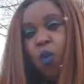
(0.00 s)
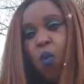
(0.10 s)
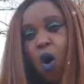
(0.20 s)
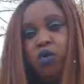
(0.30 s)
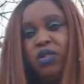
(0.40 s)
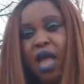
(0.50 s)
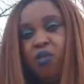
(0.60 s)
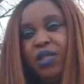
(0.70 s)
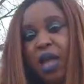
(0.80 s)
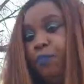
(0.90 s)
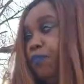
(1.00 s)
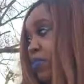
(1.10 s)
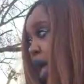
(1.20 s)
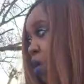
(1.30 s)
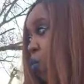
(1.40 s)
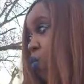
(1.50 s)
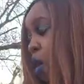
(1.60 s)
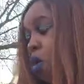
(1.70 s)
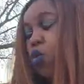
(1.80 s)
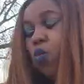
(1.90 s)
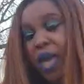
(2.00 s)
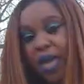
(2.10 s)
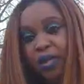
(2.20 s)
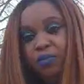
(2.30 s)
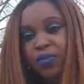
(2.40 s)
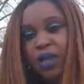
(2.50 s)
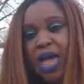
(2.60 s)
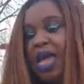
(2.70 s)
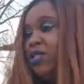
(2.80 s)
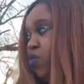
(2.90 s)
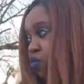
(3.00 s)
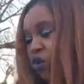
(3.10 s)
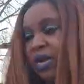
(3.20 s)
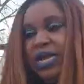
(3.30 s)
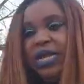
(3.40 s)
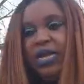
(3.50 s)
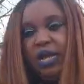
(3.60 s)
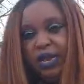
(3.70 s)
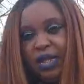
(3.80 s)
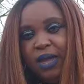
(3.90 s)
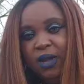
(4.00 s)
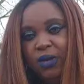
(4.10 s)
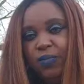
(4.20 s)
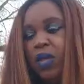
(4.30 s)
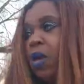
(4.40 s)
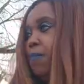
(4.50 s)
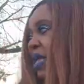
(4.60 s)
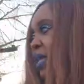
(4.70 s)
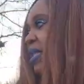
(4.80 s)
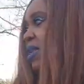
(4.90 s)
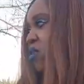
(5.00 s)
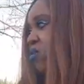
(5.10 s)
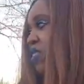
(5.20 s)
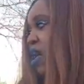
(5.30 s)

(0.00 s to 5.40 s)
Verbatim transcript: if i walk down that that walkway it's really clear meaning that there's